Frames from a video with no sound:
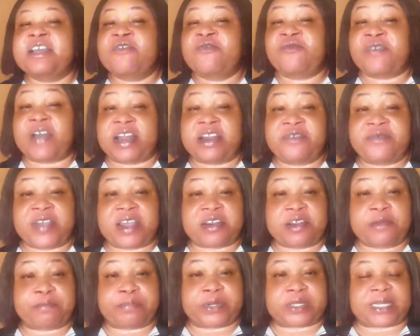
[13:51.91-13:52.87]
Very, very
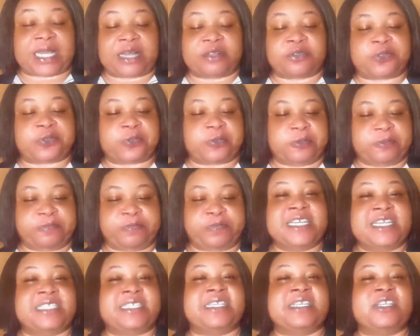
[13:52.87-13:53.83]
important too.
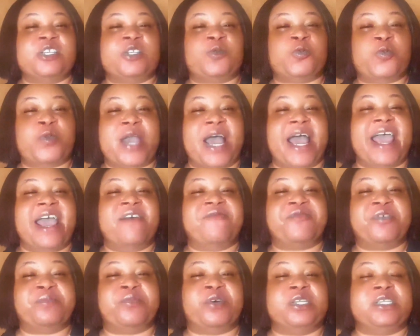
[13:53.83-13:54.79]
This is where
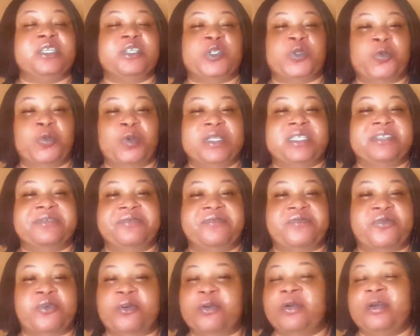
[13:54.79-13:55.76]
everybody is waiting
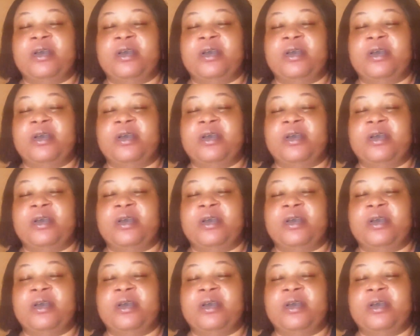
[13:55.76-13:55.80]
for.